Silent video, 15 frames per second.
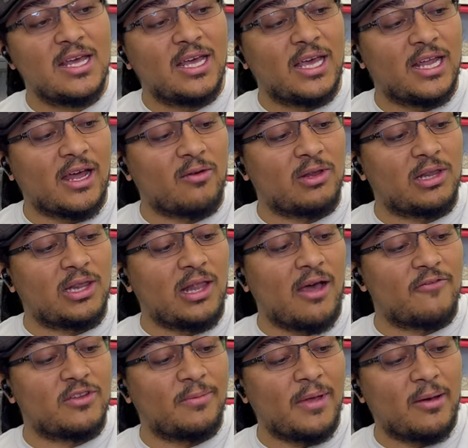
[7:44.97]
And I would
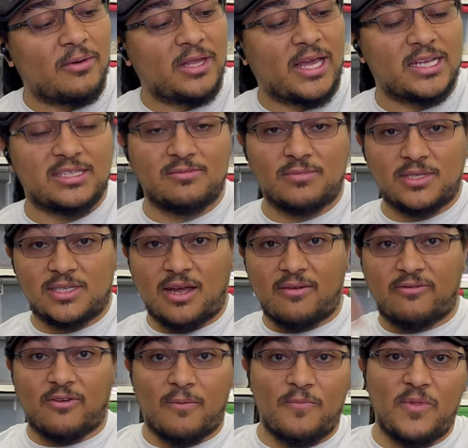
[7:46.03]
love to be able to get some
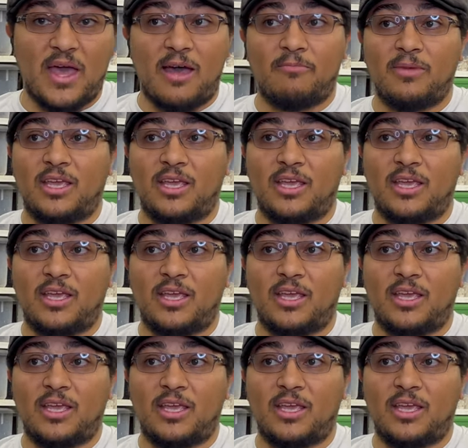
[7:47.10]
stuff from them,